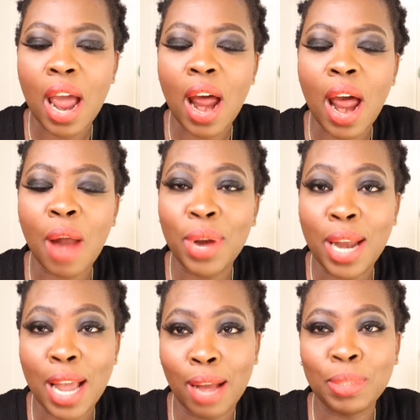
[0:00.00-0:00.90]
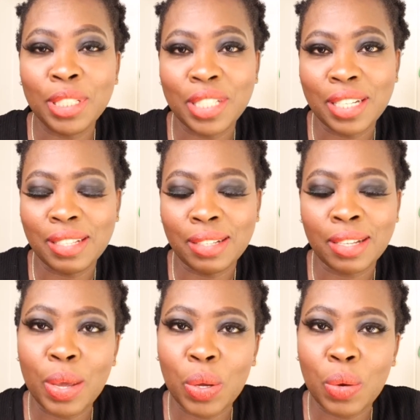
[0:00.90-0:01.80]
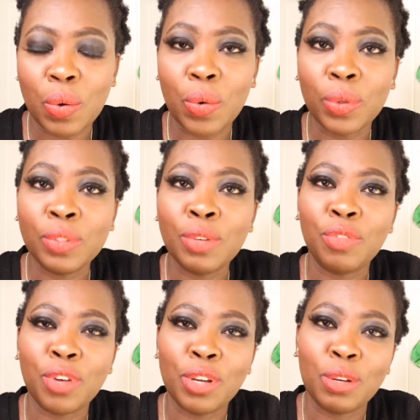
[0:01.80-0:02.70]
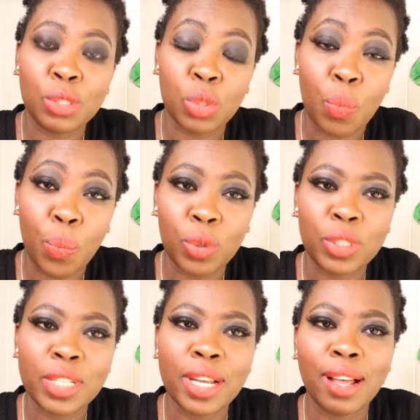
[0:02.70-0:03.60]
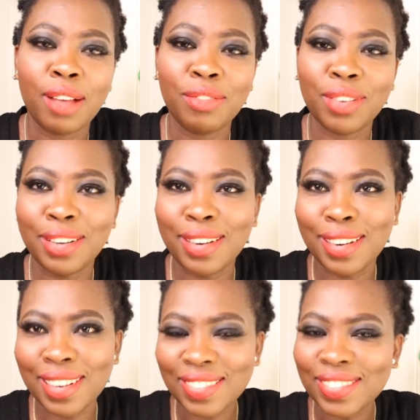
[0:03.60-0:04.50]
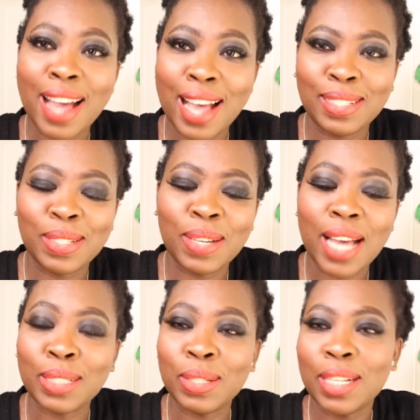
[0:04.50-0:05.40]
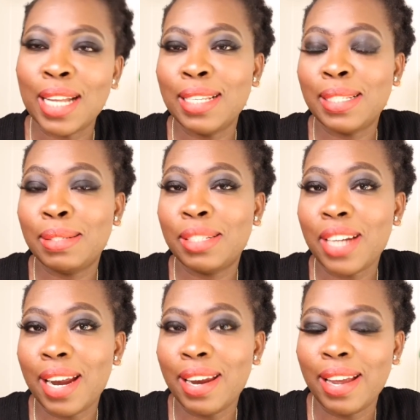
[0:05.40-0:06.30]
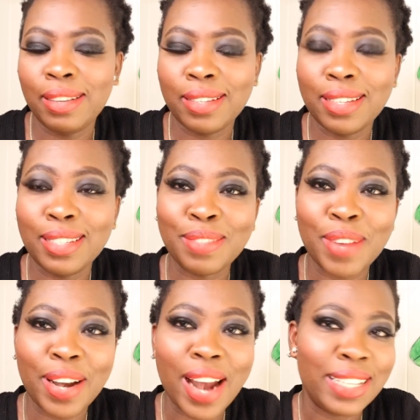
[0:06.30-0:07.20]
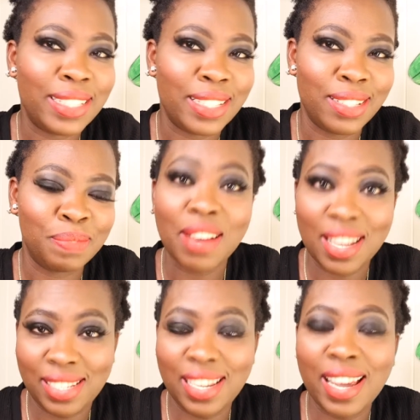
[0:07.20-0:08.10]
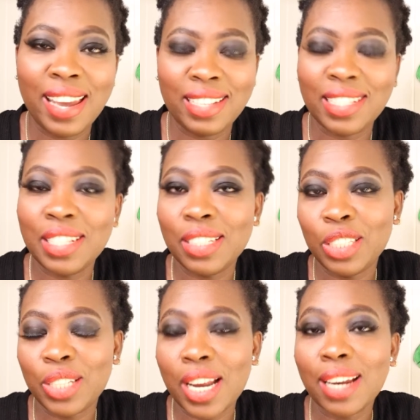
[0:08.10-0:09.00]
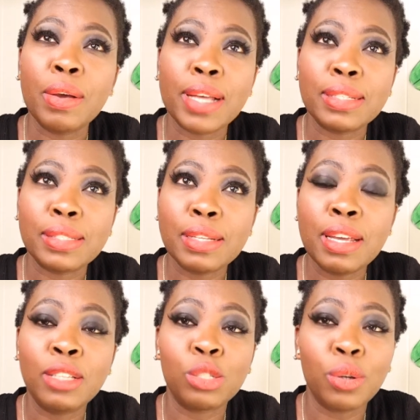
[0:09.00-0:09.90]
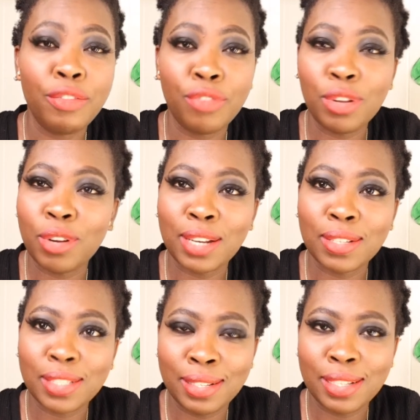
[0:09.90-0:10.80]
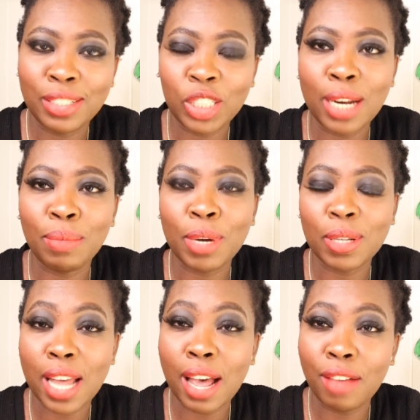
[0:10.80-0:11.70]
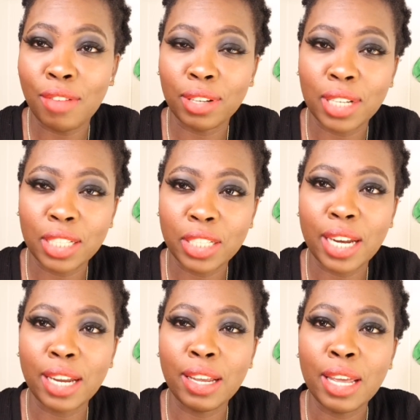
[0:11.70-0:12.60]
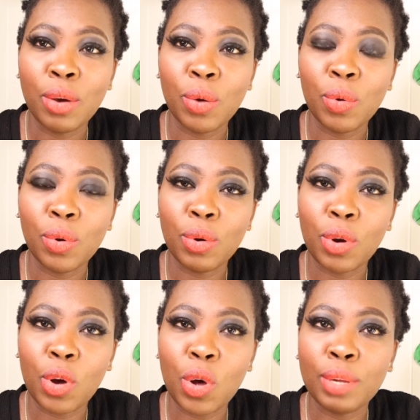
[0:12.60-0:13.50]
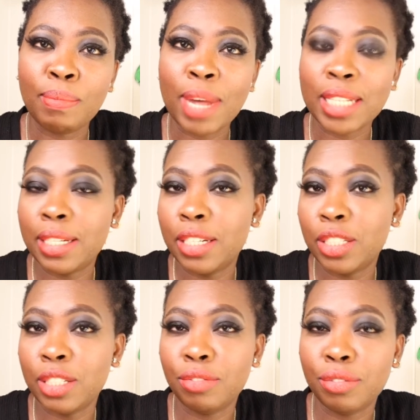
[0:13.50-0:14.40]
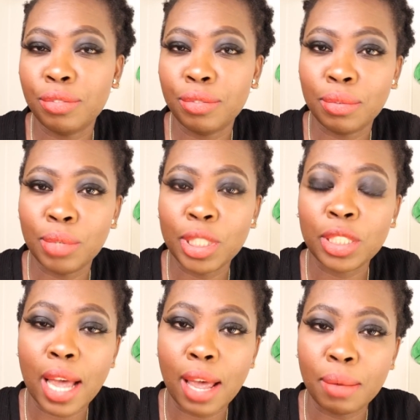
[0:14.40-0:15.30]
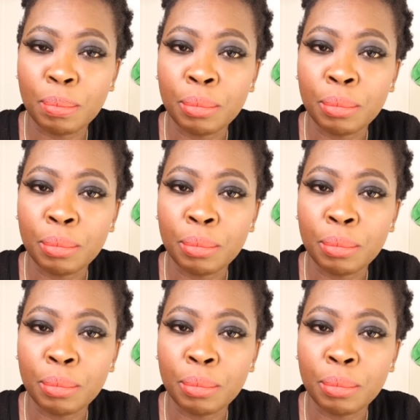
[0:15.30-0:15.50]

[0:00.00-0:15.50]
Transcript: I really appreciate it. Thank you all for your support and for your love. Guys, you guys know that this channel is variety. You can see anything in this channel. You can see, it's only food you cannot see in this channel, because I have another channel called Mati Kitchen, which I